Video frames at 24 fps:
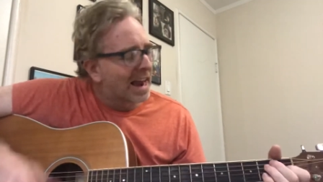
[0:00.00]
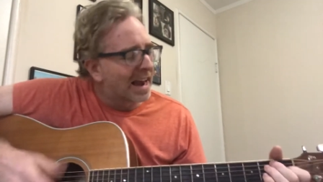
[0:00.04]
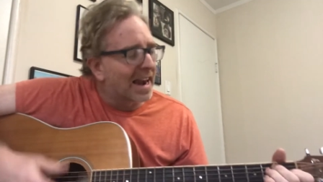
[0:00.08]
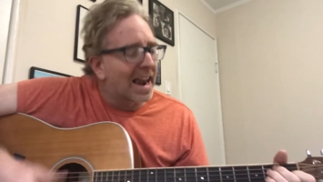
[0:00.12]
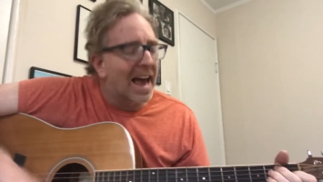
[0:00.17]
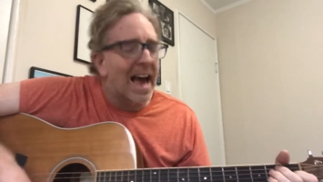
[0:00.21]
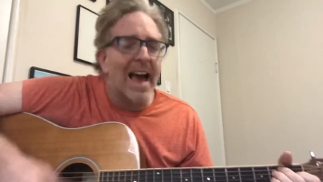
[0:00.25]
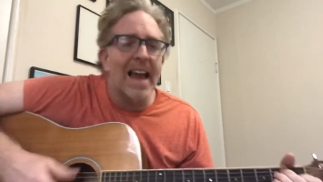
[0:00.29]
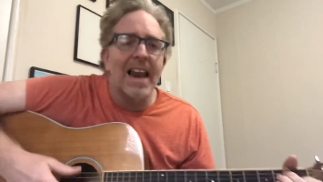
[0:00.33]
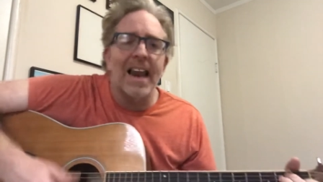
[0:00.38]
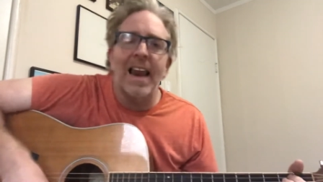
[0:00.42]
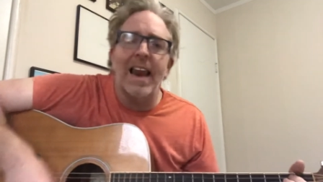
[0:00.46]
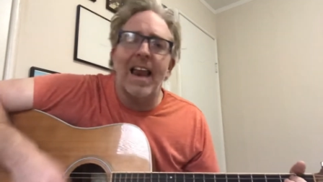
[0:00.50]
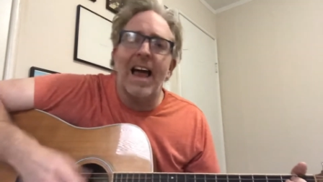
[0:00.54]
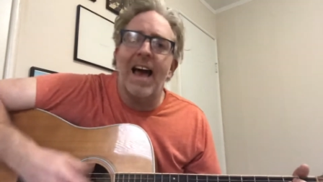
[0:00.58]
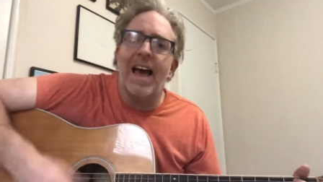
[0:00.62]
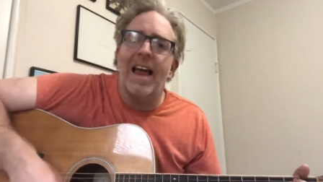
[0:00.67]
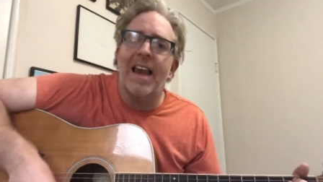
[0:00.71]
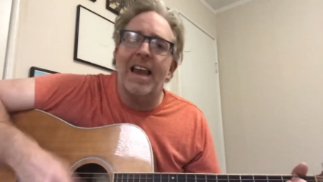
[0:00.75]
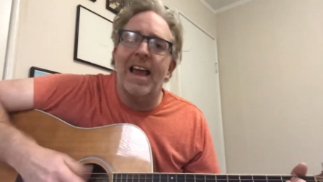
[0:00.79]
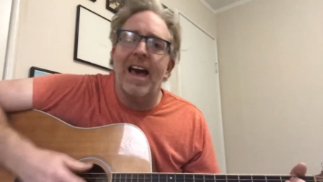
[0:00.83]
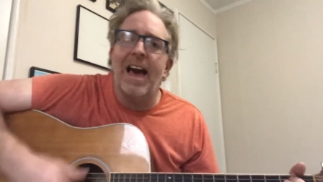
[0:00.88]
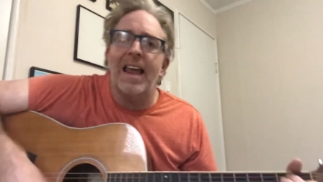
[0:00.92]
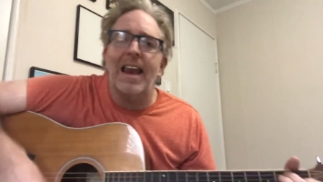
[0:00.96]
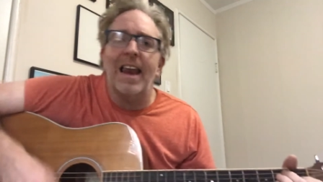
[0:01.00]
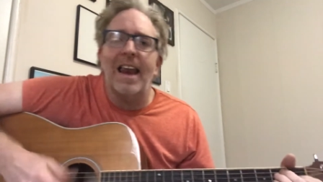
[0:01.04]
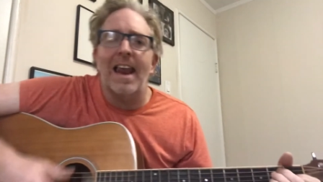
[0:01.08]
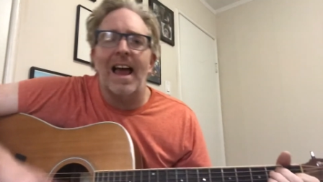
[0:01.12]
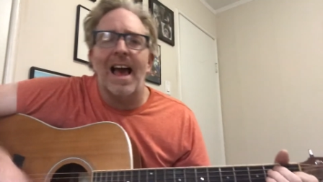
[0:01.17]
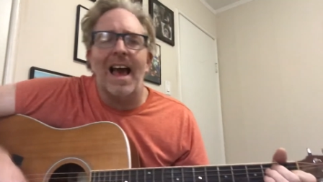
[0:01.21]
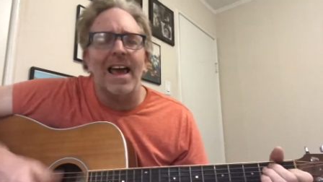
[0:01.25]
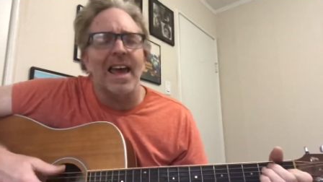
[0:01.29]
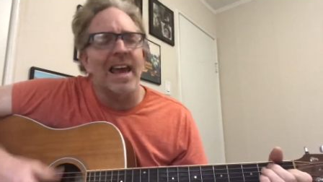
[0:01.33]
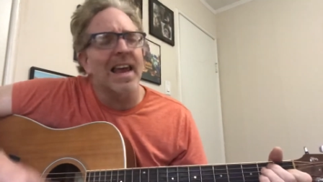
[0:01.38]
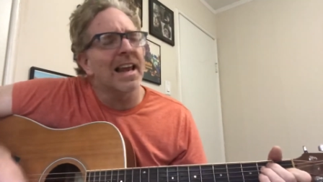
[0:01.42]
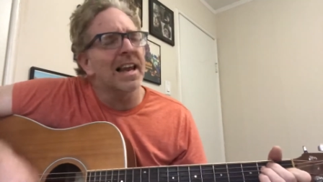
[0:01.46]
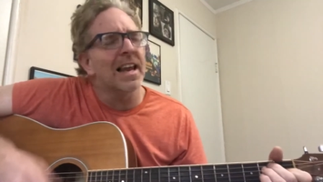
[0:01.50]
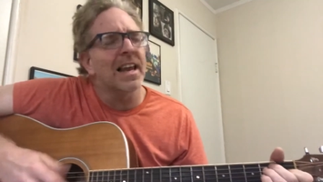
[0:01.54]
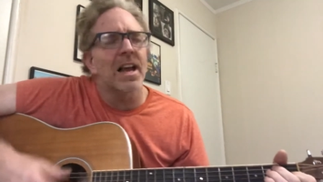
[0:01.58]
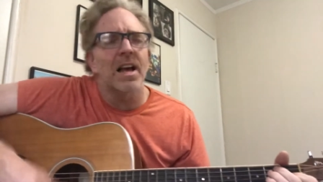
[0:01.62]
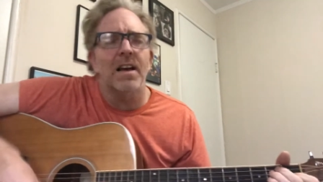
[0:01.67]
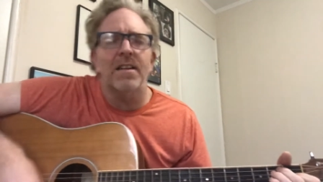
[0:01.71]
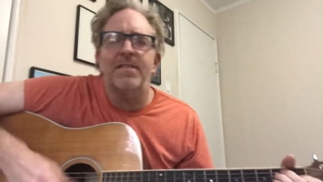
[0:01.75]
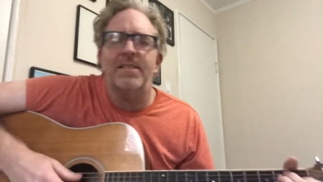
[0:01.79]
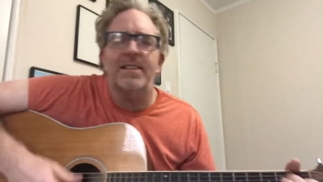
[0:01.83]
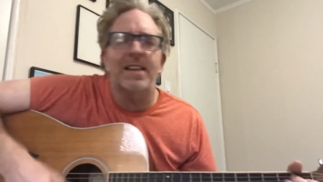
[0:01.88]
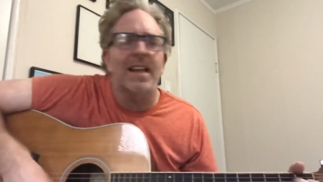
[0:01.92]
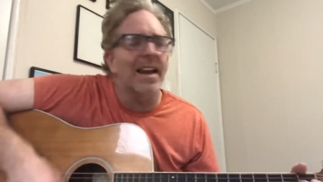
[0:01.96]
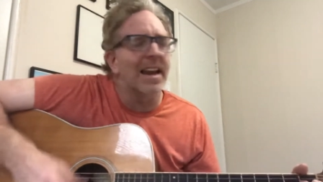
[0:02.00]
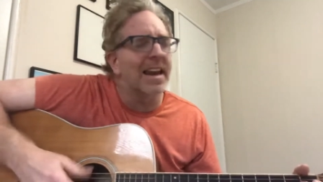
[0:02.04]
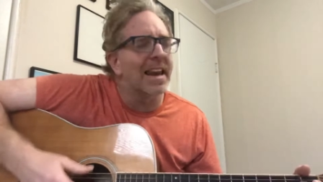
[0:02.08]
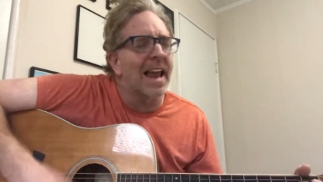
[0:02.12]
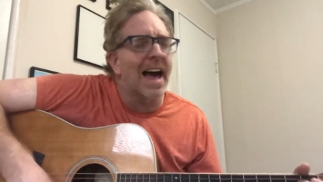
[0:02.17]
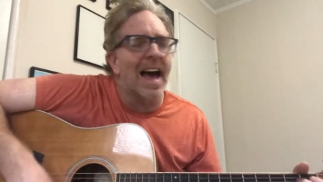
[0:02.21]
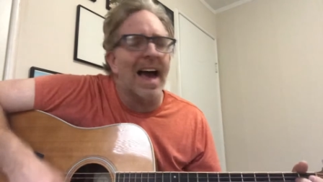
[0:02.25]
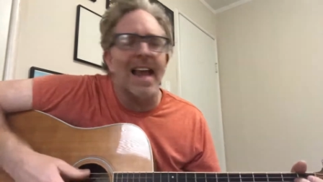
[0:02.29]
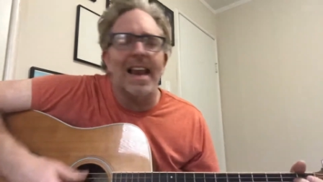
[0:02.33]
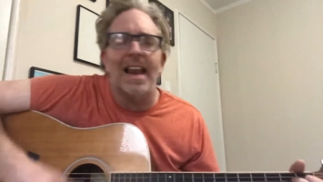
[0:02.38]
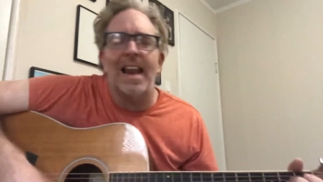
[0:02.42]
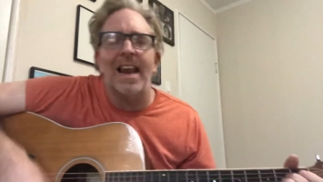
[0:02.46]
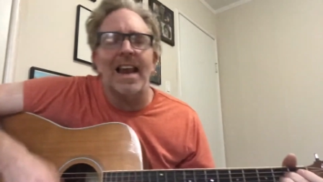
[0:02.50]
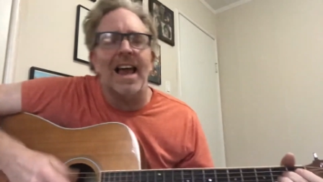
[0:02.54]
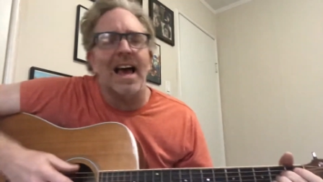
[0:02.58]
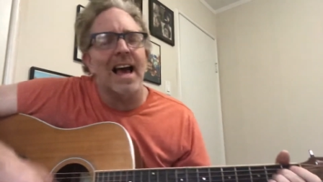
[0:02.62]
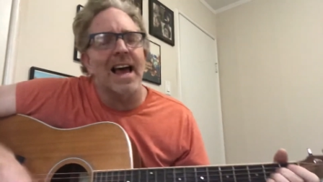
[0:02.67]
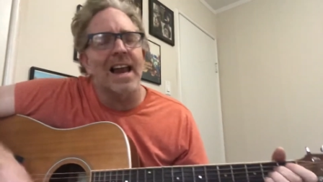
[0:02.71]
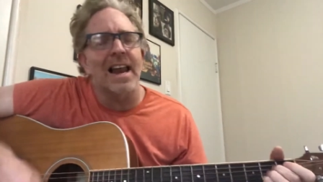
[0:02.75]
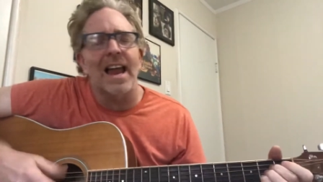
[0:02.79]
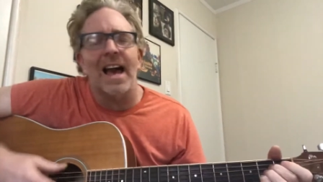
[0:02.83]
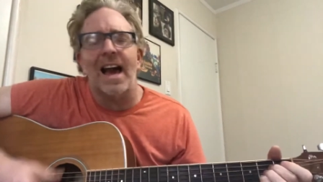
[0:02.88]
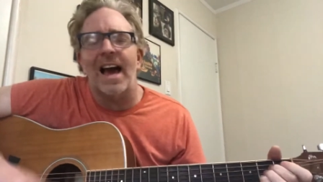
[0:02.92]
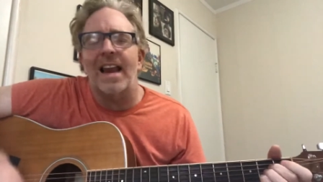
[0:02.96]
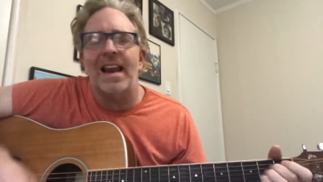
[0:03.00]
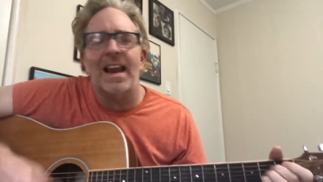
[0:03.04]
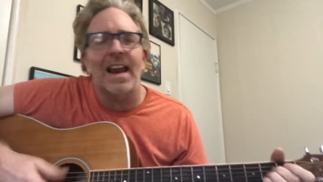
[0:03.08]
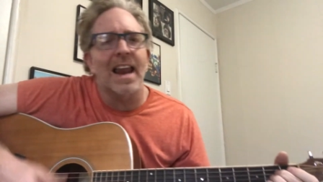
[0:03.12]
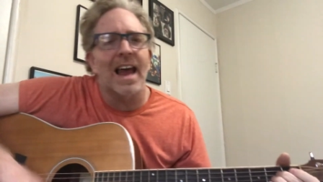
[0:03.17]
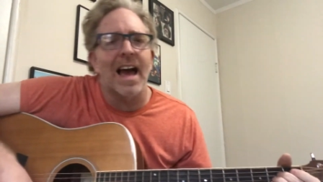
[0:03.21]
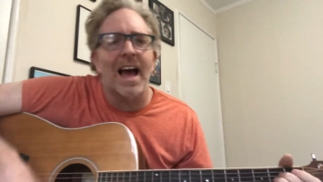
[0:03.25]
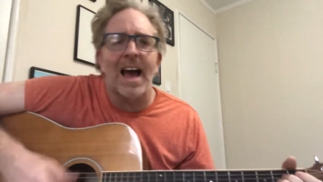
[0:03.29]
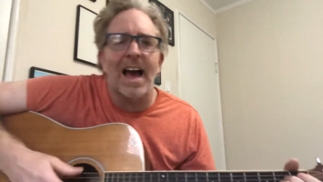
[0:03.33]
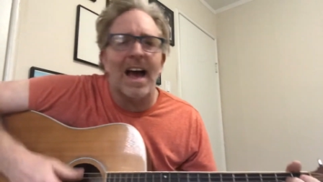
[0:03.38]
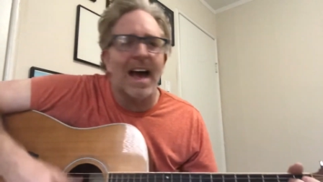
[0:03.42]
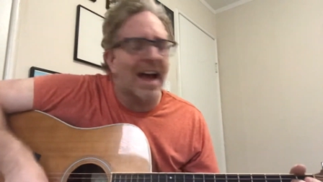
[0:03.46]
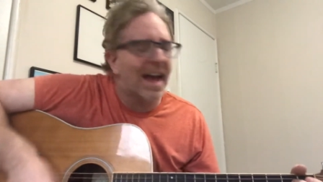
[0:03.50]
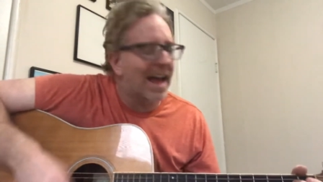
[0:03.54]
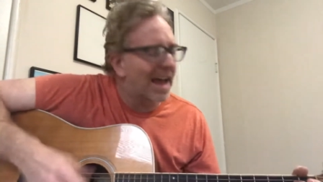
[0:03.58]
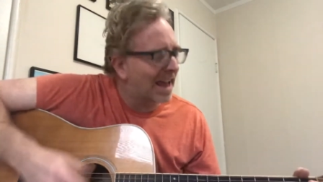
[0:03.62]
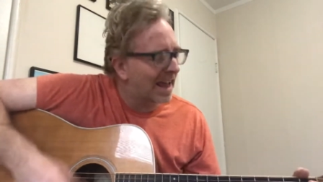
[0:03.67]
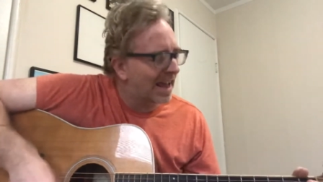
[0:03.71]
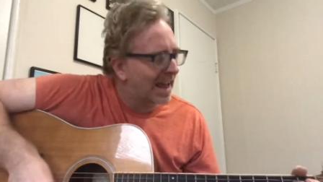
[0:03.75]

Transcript: Lie, lie, lie, lie, lie, he loves to lie, lie, lie, lie, lie.